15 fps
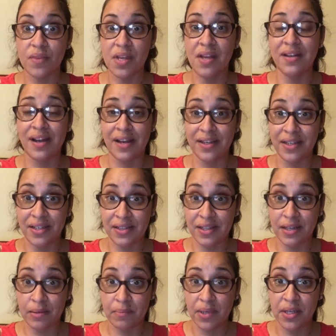and I need
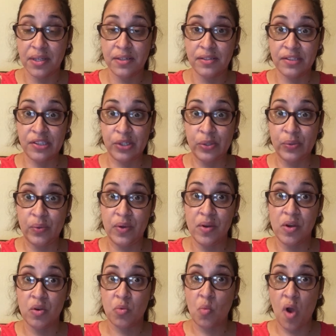them to
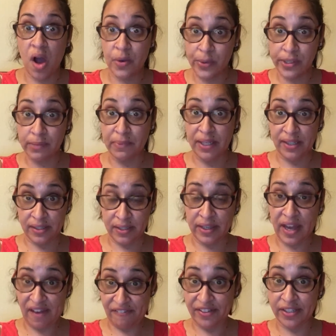walk with me to the
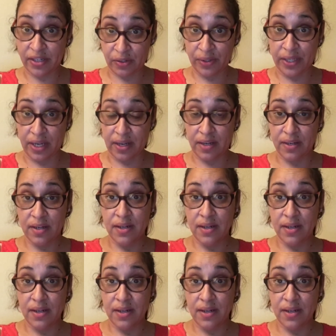cafeteria,